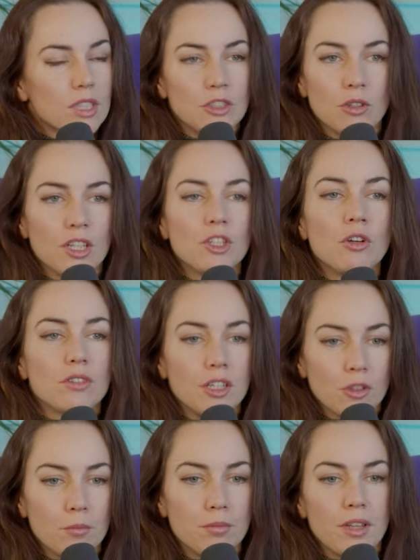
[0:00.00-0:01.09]
they don't. They don't. Out they
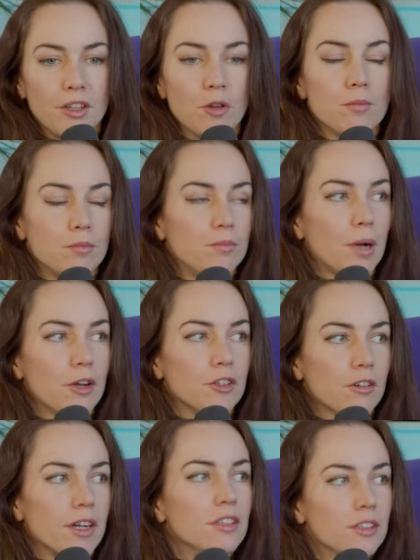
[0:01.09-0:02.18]
don't, of the
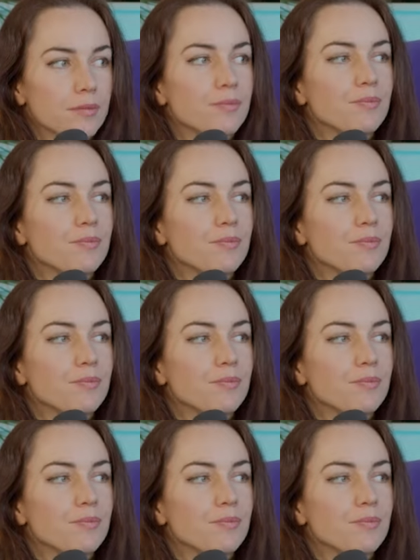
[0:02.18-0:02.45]
water and